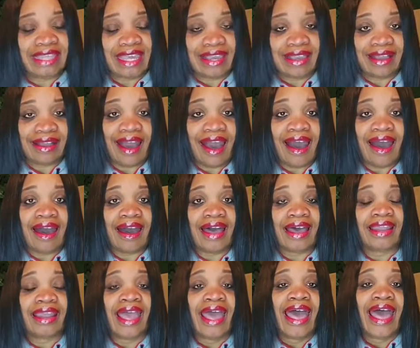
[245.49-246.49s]
that
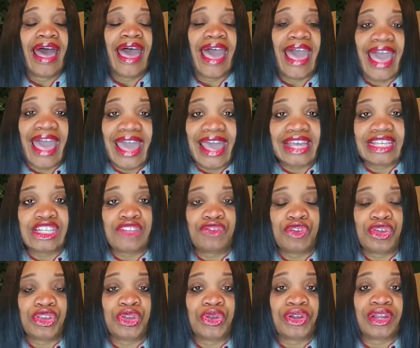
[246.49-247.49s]
God has
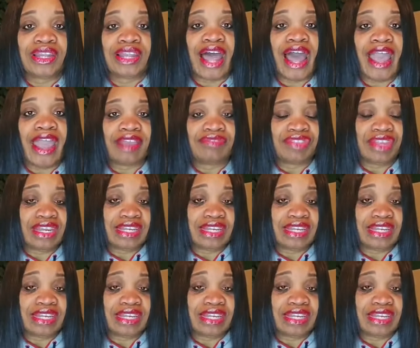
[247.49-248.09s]
for your life,